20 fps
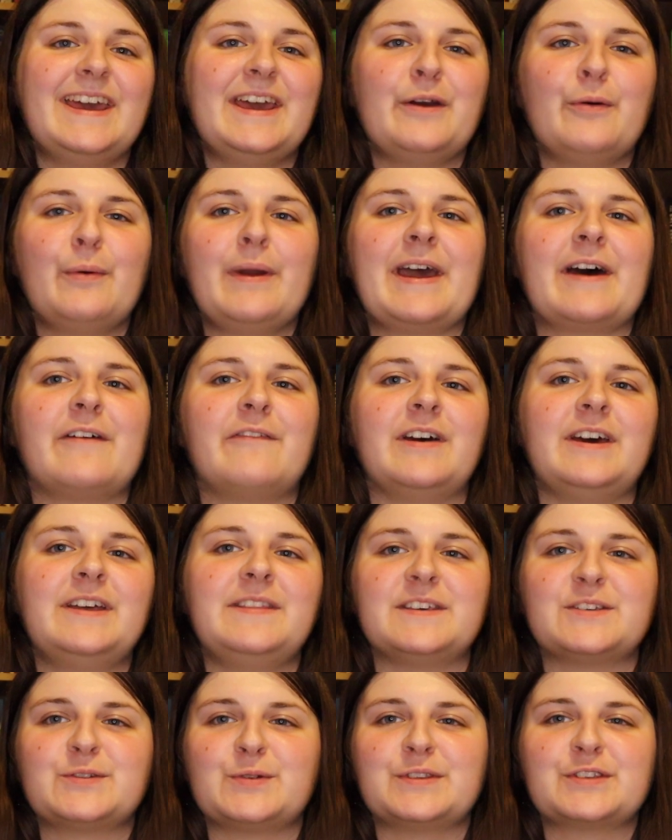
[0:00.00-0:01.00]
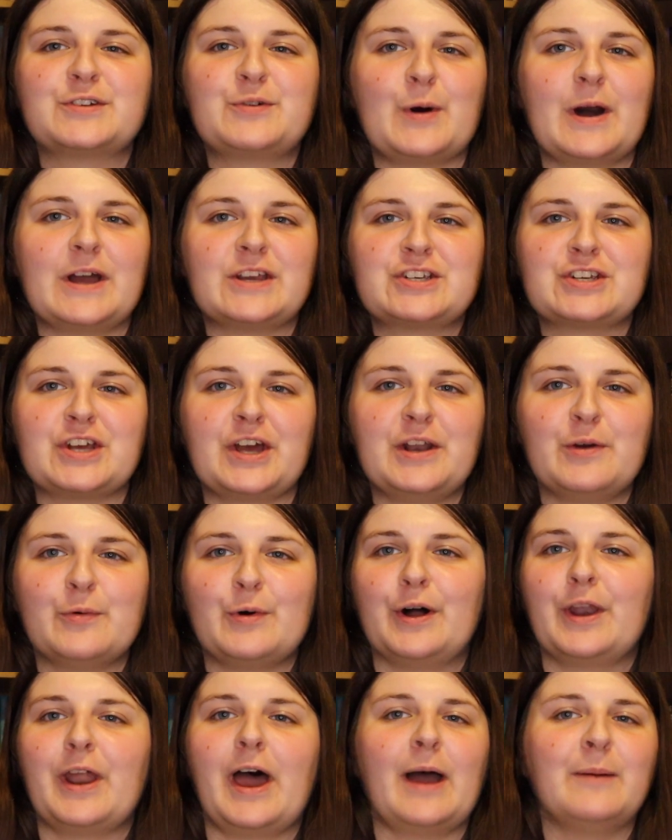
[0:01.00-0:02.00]
Here we have it. This one's quite a shiny
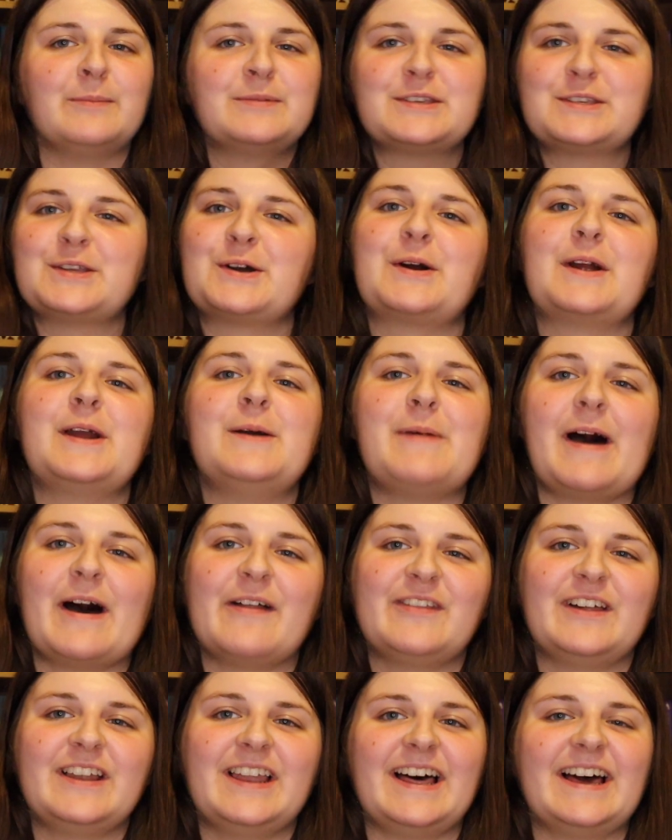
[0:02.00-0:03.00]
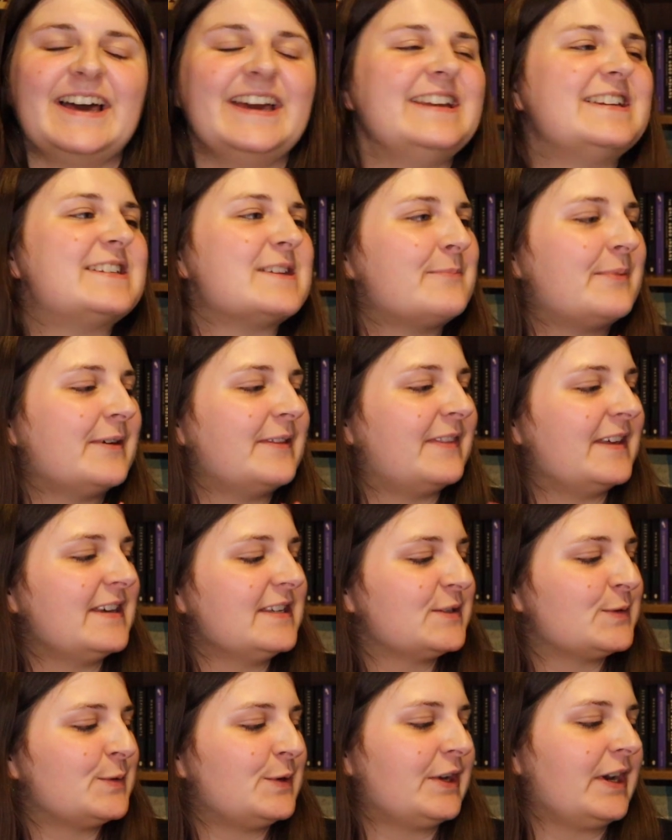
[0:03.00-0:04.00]
one. I'm sorry about the light, but
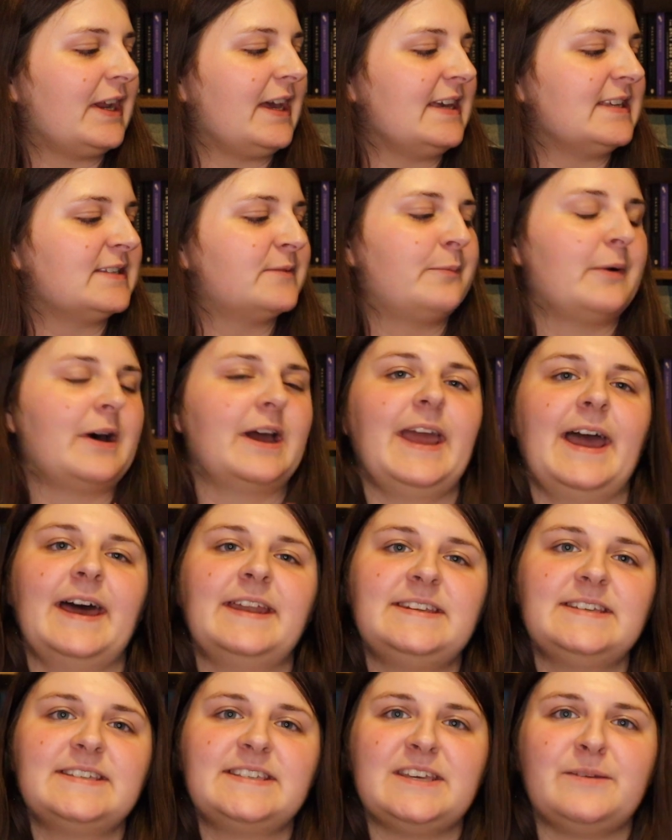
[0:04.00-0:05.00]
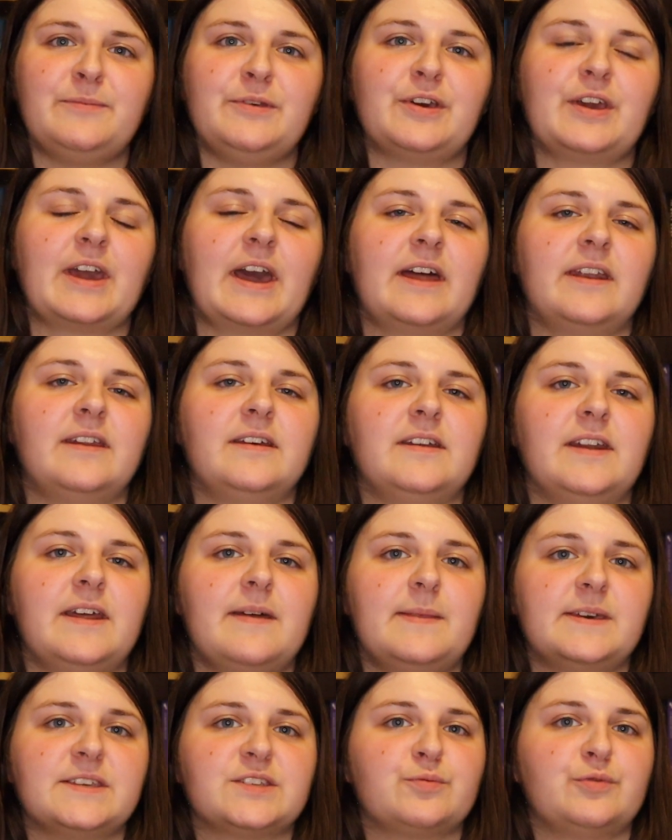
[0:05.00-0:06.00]
this one is by Andy C. Buchanan,
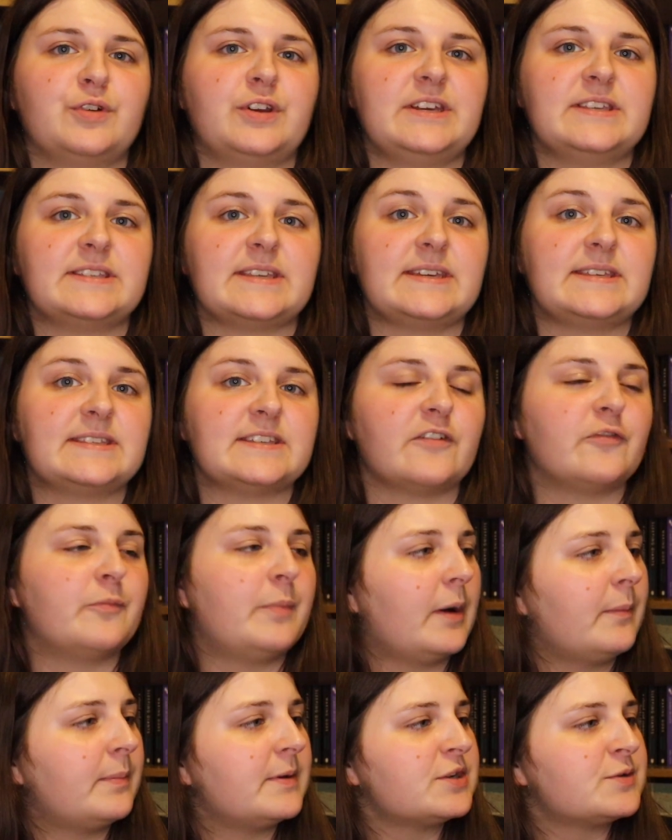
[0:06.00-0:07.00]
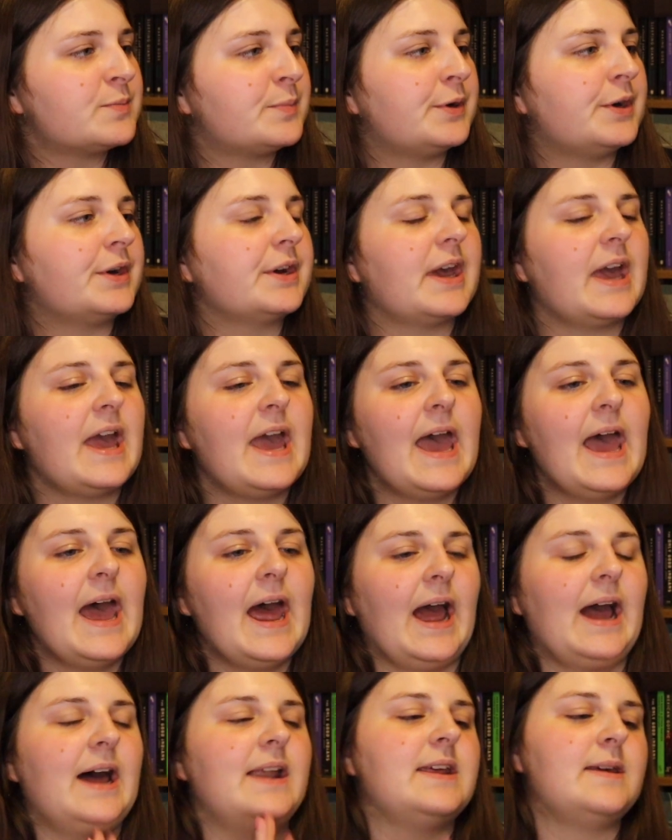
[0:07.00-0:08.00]
and this one is a self-published book.
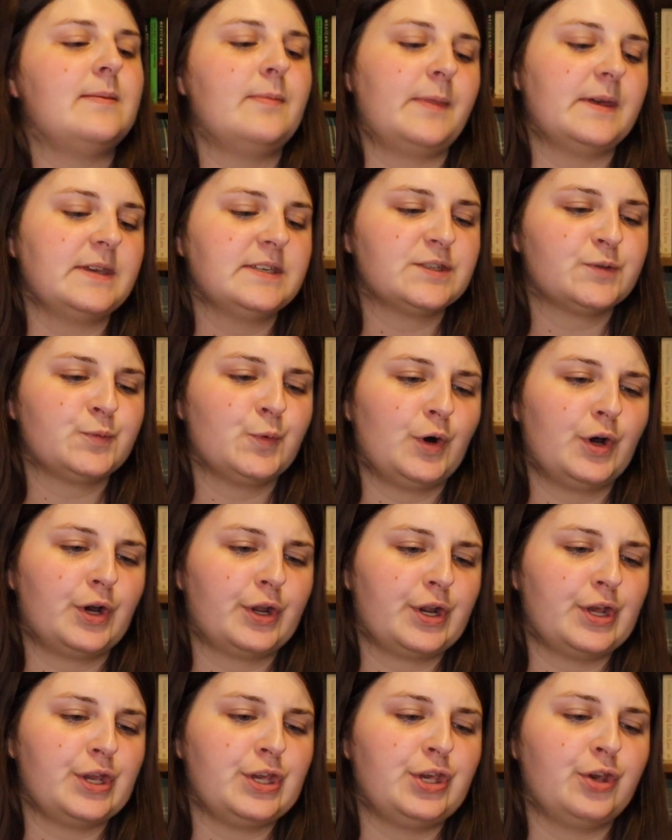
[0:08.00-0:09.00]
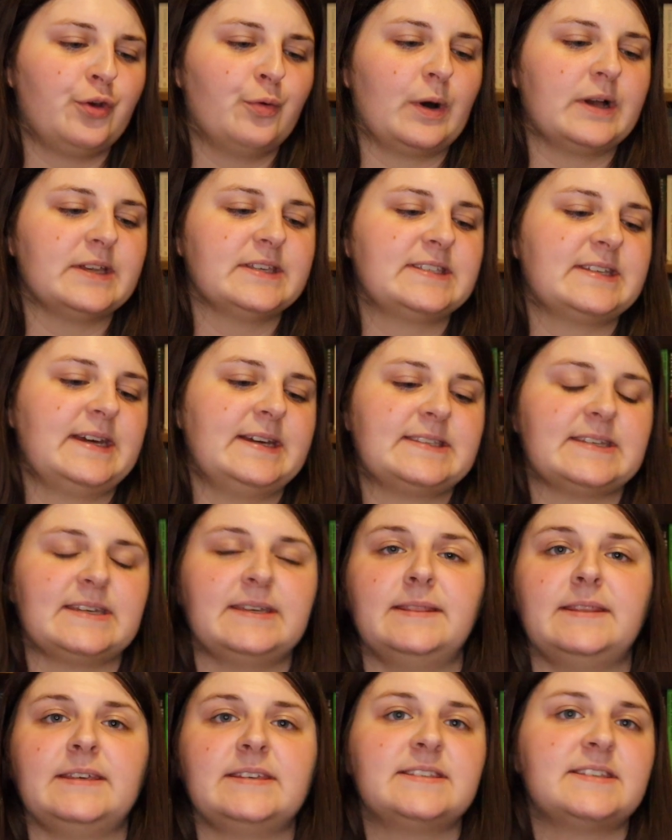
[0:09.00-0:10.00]
And in this one, you are set
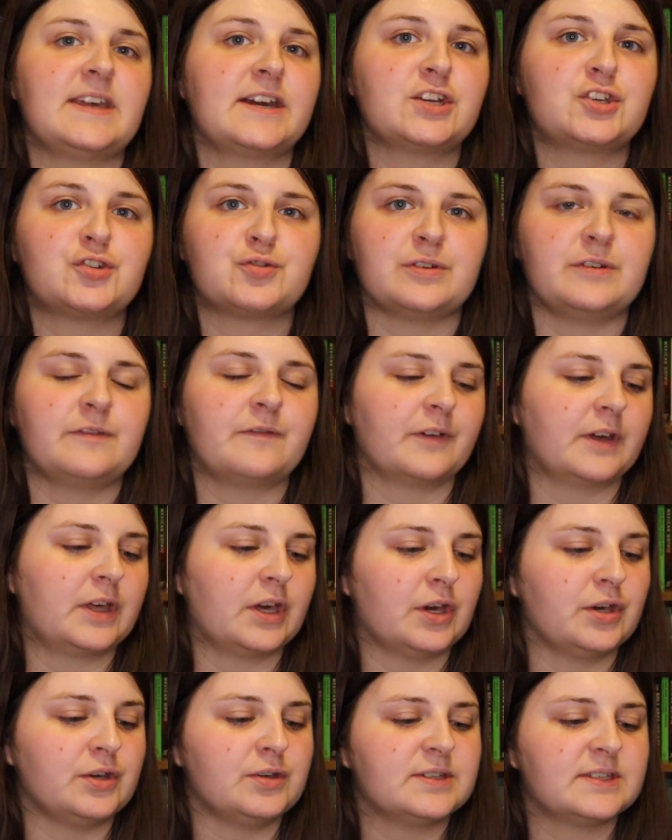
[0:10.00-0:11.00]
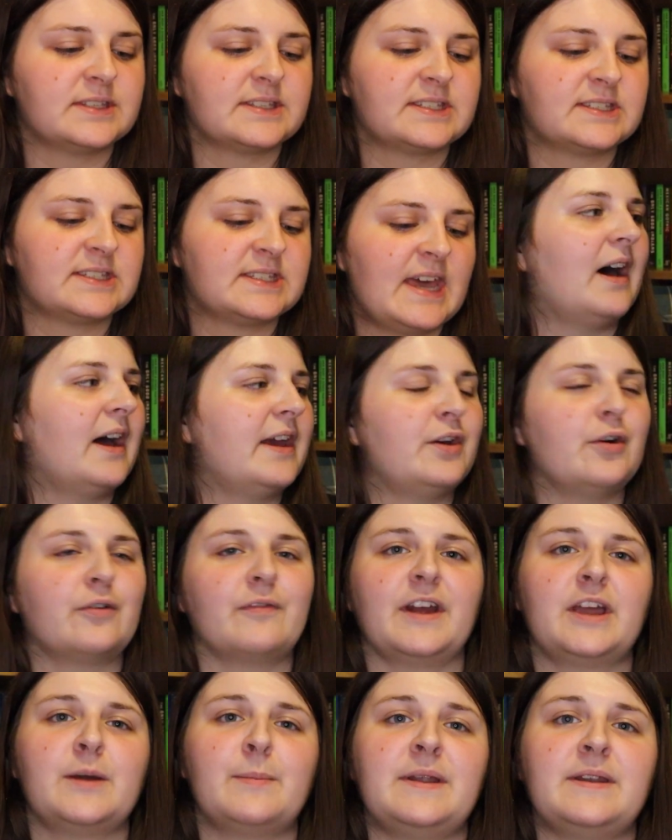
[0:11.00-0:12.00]
in this sanctuary for ghosts. I got
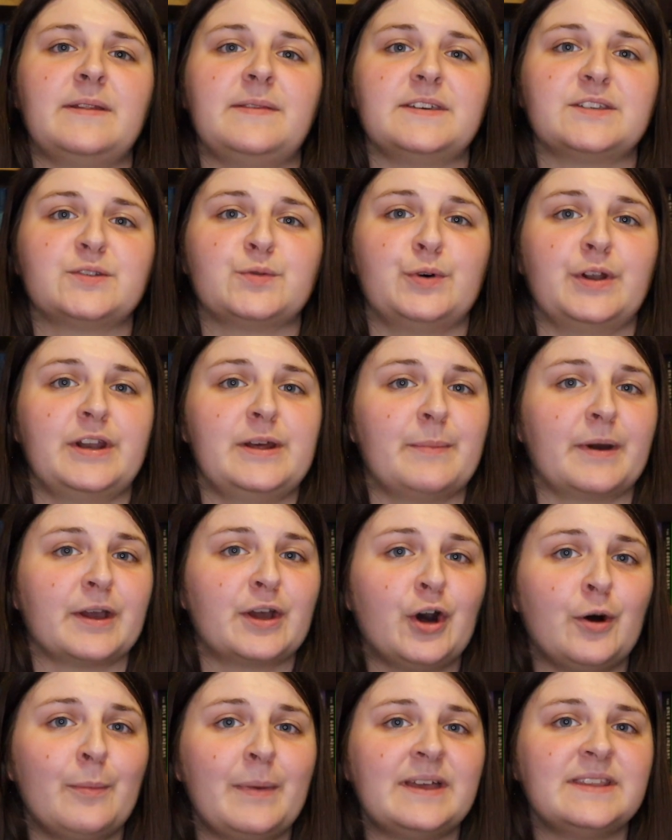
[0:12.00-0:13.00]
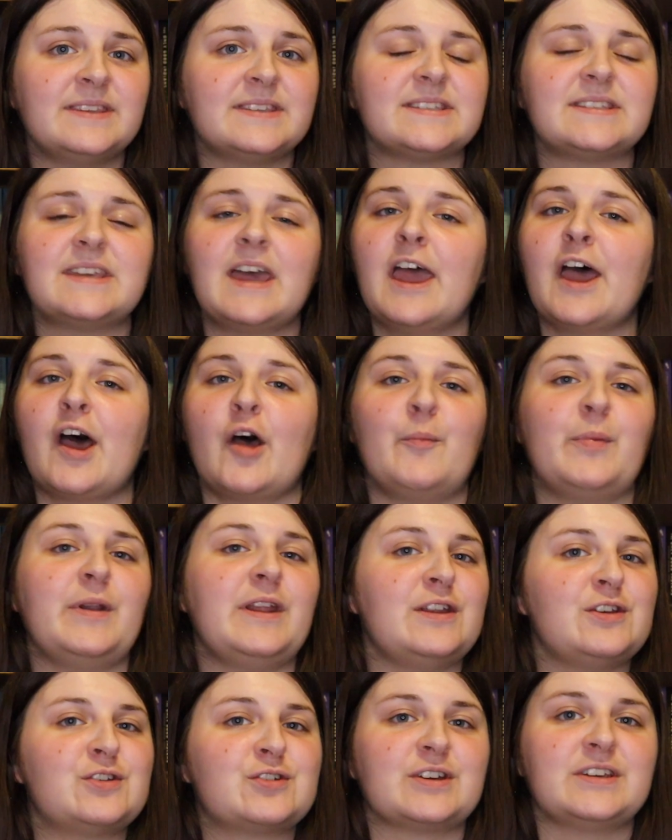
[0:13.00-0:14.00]
recommended this one in my comments. I've been
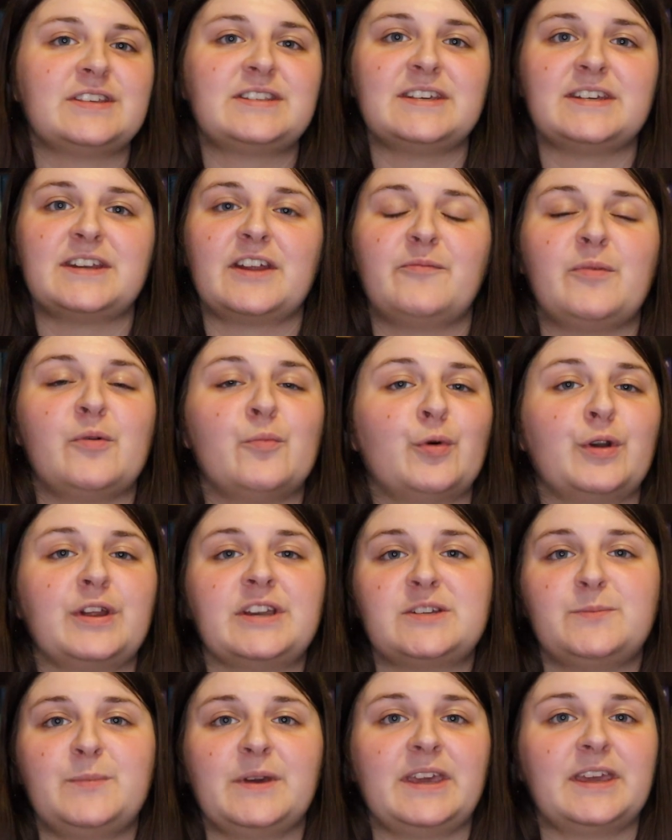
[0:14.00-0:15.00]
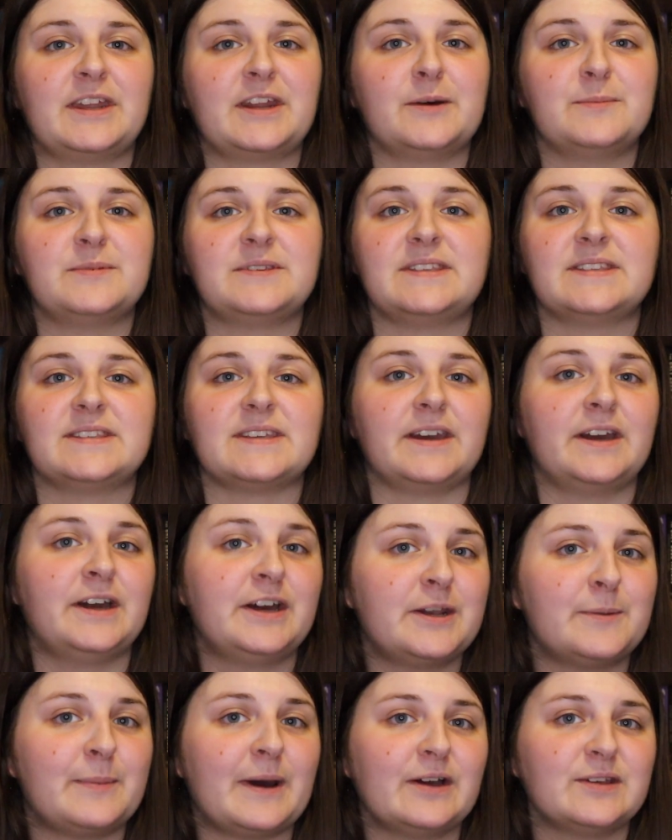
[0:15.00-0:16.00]
interested. I've been wanting to pick it up since I
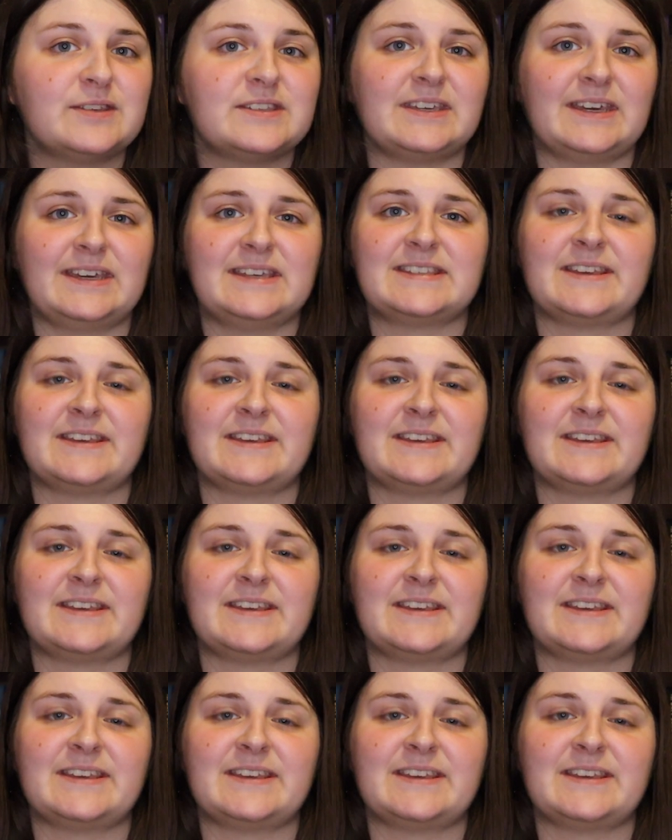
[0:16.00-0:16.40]
heard about it.